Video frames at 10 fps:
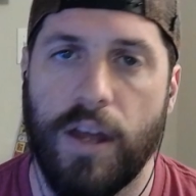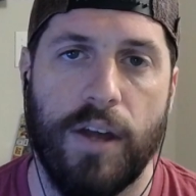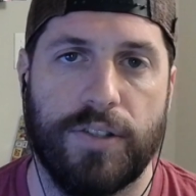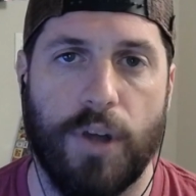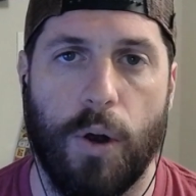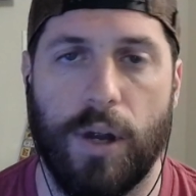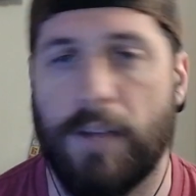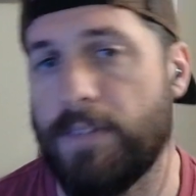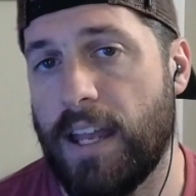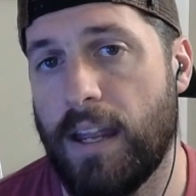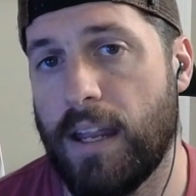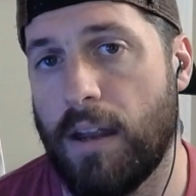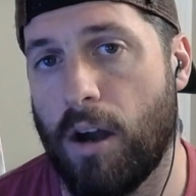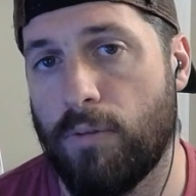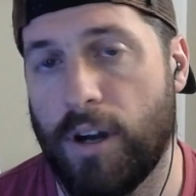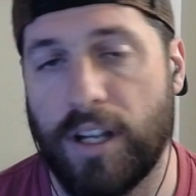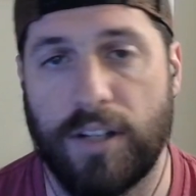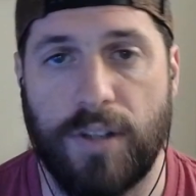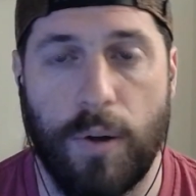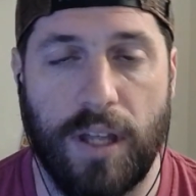So if they are running a
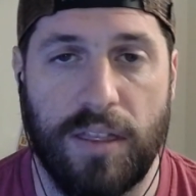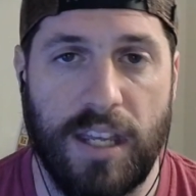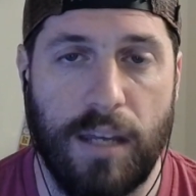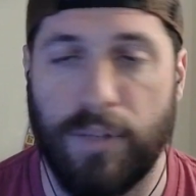token theme